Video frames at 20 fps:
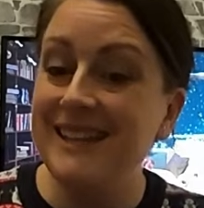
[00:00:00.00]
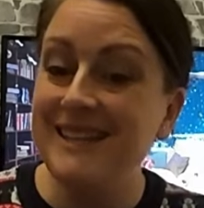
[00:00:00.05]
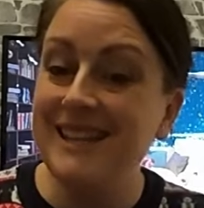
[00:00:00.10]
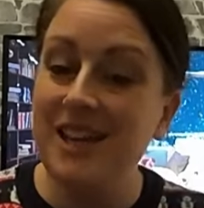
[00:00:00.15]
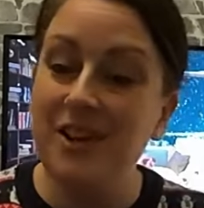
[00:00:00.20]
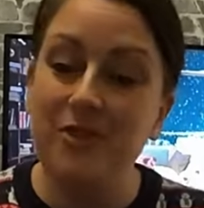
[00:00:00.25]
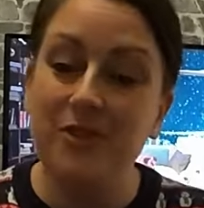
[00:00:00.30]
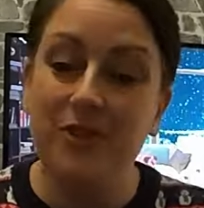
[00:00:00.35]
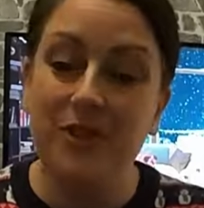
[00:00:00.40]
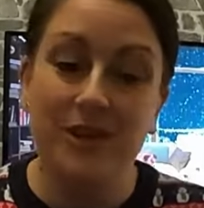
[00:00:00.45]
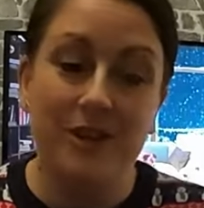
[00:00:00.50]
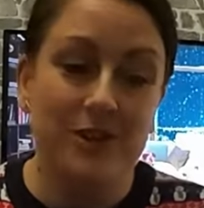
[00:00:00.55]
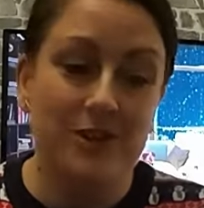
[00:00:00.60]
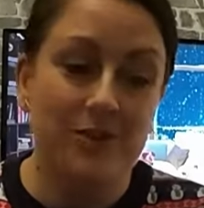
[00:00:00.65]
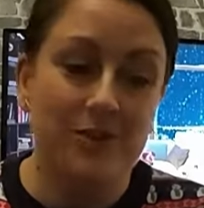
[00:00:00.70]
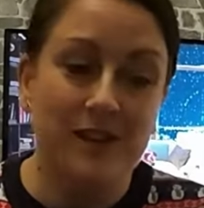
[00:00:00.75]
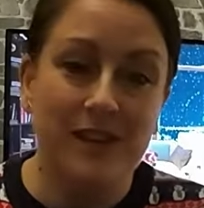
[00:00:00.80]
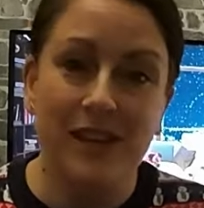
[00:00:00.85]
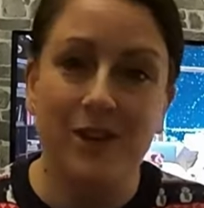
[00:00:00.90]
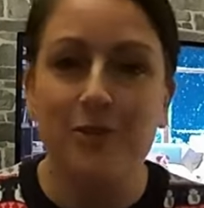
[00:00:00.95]
idea for
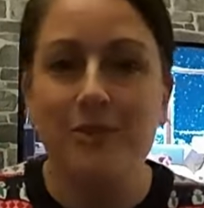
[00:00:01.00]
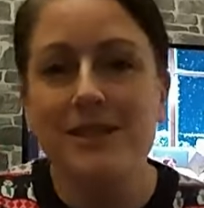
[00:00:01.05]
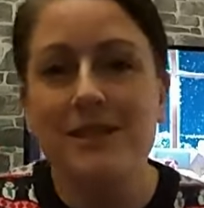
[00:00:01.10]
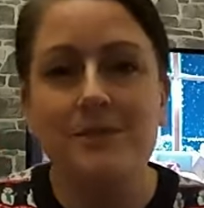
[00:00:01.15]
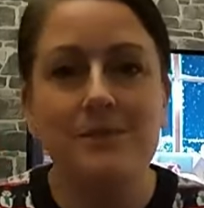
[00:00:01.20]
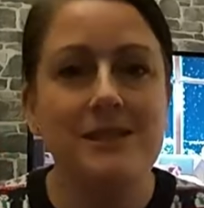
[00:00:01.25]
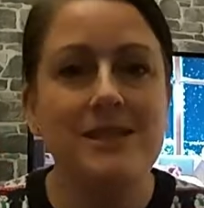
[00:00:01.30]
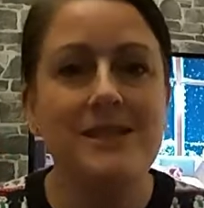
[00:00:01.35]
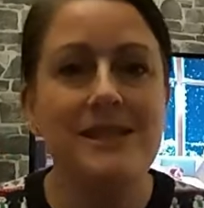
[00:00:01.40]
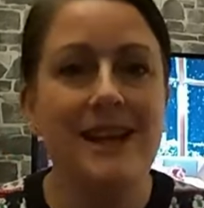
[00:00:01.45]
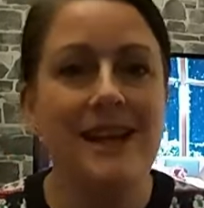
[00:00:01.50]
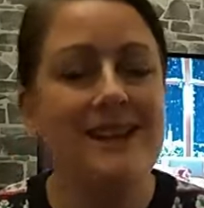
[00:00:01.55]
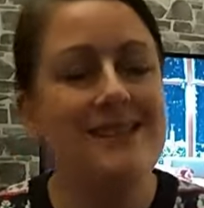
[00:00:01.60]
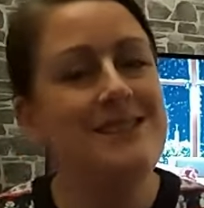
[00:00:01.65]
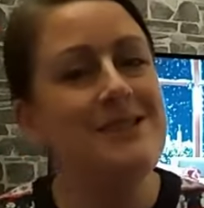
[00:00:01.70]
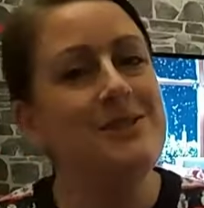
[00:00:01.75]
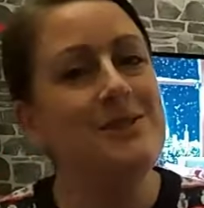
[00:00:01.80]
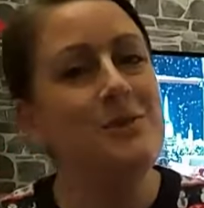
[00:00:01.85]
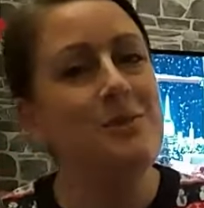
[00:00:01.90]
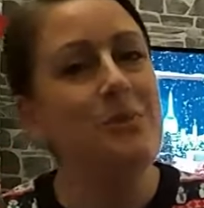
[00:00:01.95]
lovely Christmas
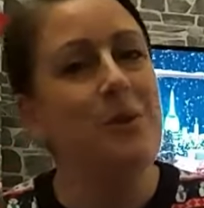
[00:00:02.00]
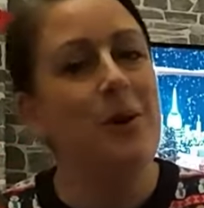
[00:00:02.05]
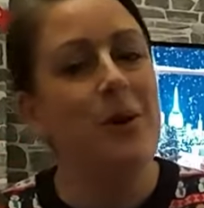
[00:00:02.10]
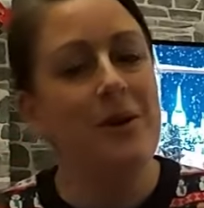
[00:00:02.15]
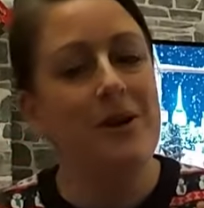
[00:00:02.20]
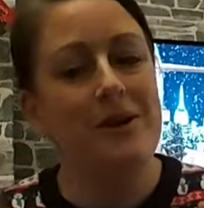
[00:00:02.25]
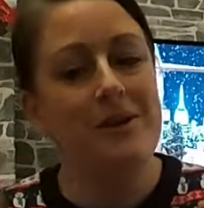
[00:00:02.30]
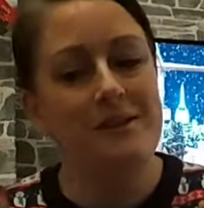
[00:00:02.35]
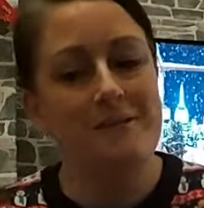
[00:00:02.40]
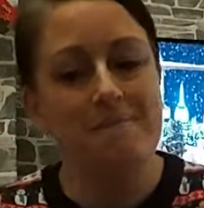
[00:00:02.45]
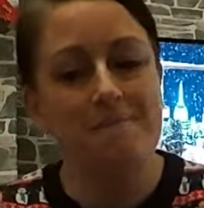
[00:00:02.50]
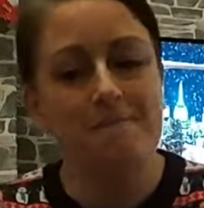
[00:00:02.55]
snacks at some point.